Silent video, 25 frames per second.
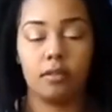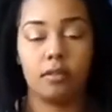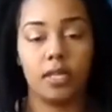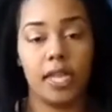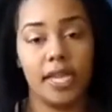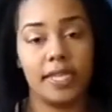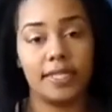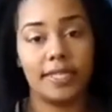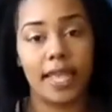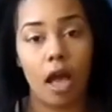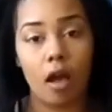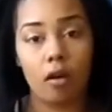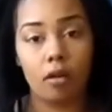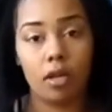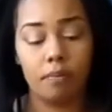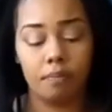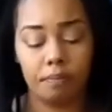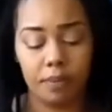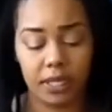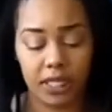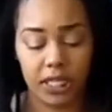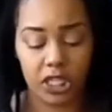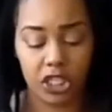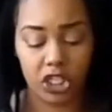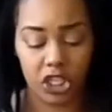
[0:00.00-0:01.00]
next outcome
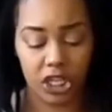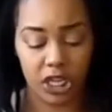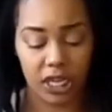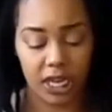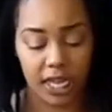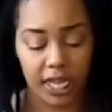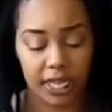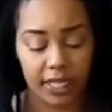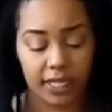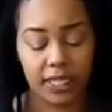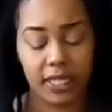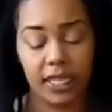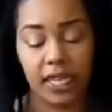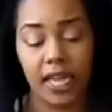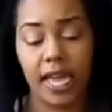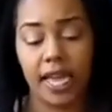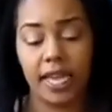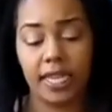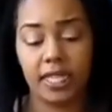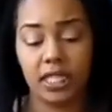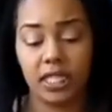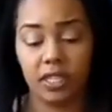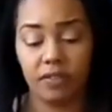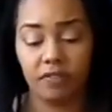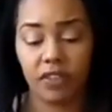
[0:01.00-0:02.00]
position is the
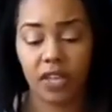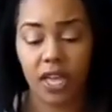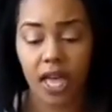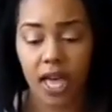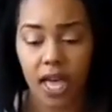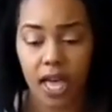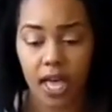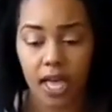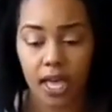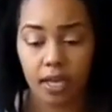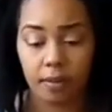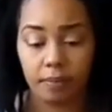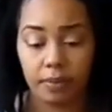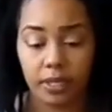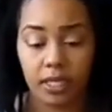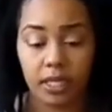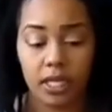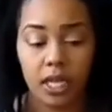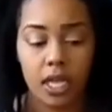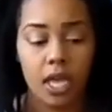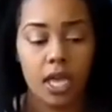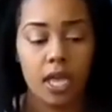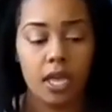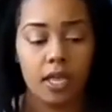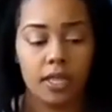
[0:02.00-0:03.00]
Ace of Cups.
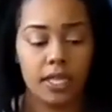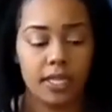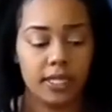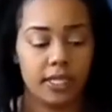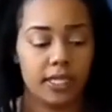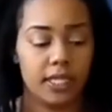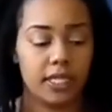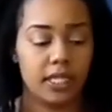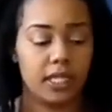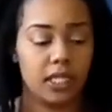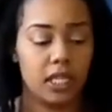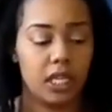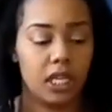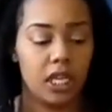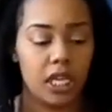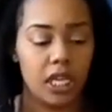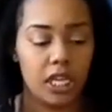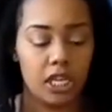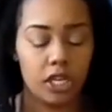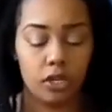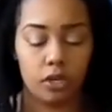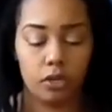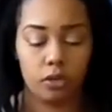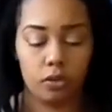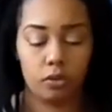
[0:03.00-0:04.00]
This is
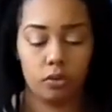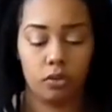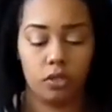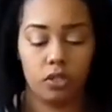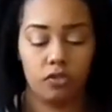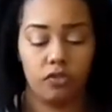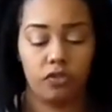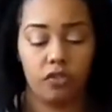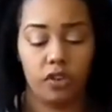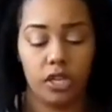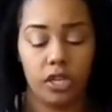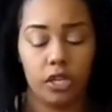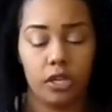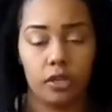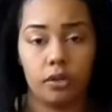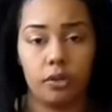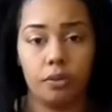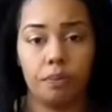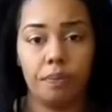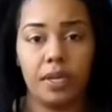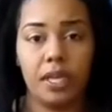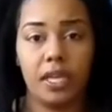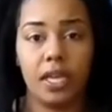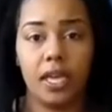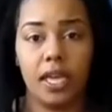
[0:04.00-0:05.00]
good news for
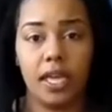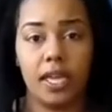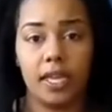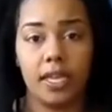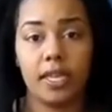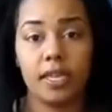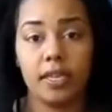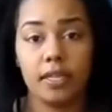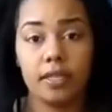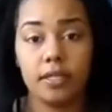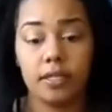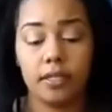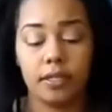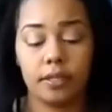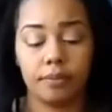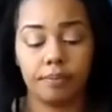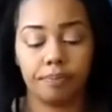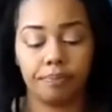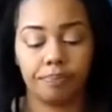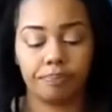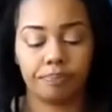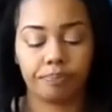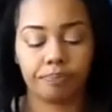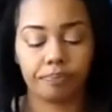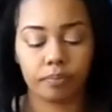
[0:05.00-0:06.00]
you because
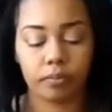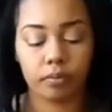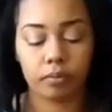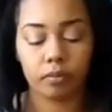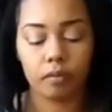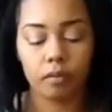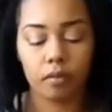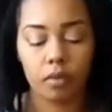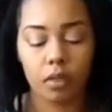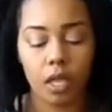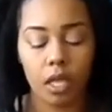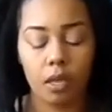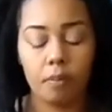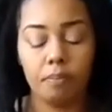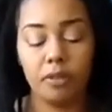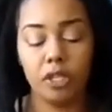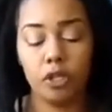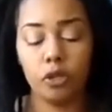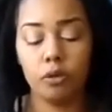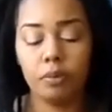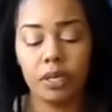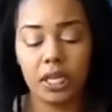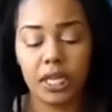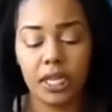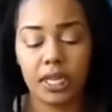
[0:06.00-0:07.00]

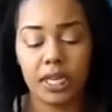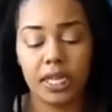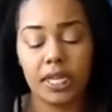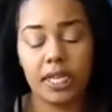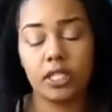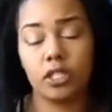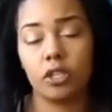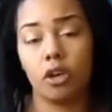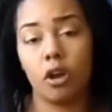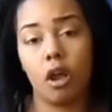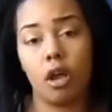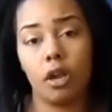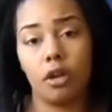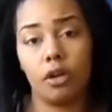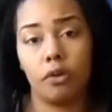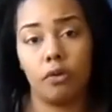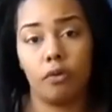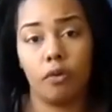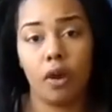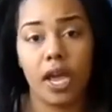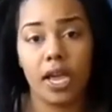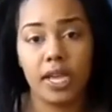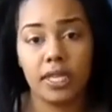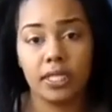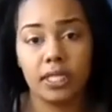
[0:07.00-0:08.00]
new beginnings are on the
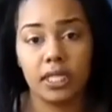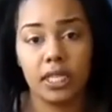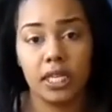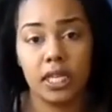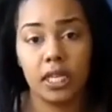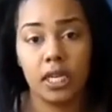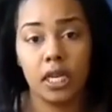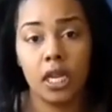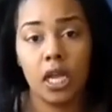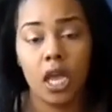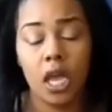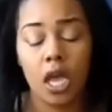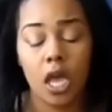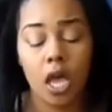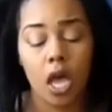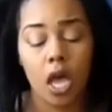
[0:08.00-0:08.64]
horizon.